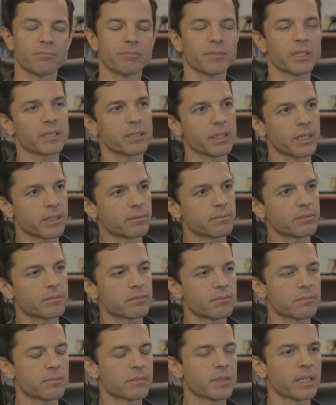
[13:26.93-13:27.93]

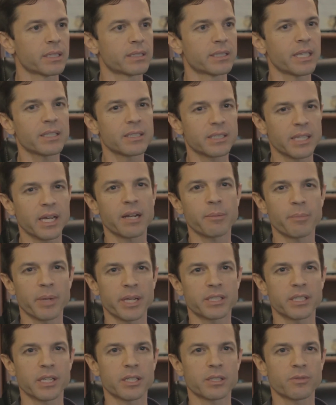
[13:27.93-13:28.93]
it does kind of
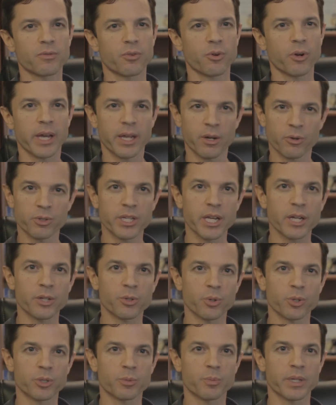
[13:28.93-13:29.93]
make sense for
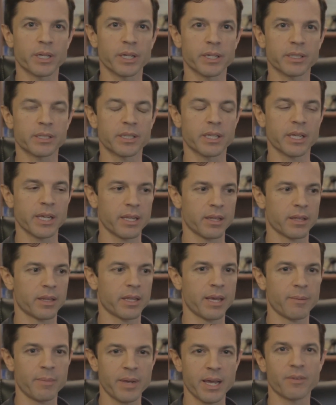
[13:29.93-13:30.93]
heterosexuals because
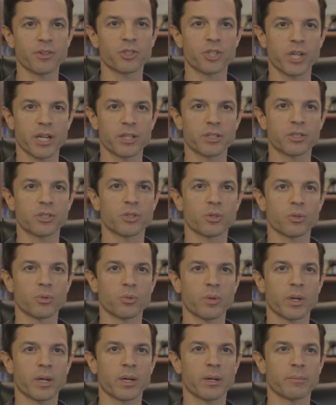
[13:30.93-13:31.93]
they may have a chance
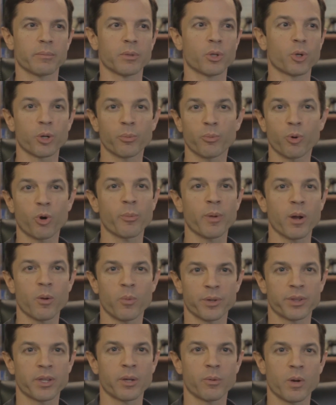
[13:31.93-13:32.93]
to learn more about
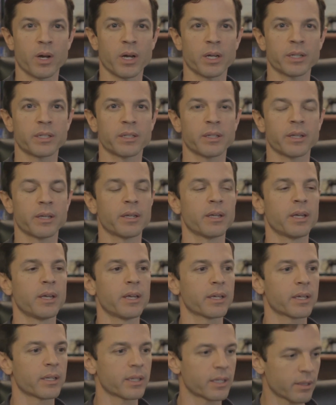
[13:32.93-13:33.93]
what they want, and they
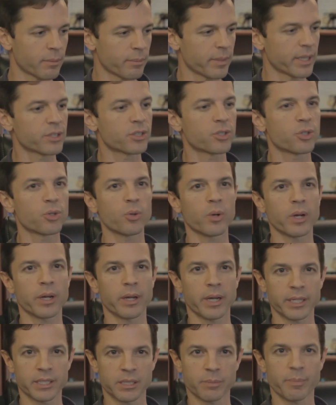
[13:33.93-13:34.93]
can commit to
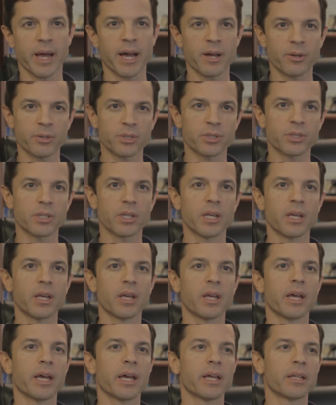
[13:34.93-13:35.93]
a spouse
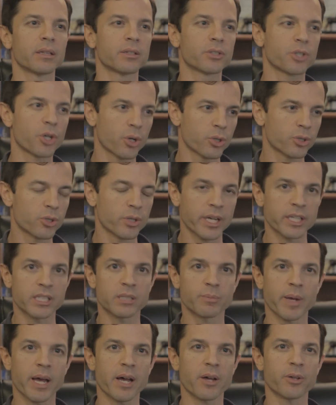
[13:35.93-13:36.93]
and turn to that
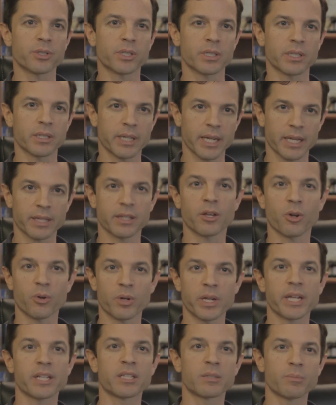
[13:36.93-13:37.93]
spouse and get their
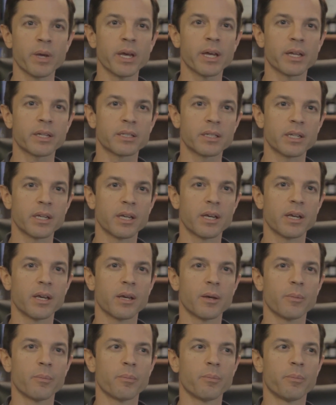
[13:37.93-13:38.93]
needs met.
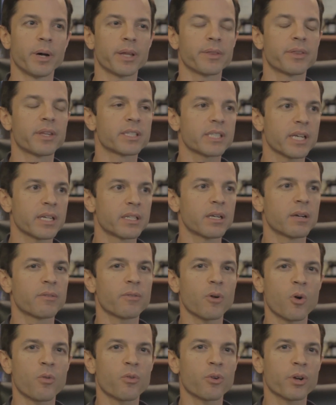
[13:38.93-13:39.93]
But this idea
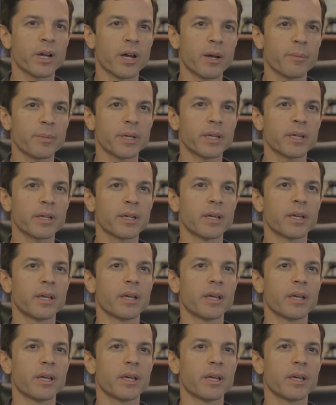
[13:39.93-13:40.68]
of overcoming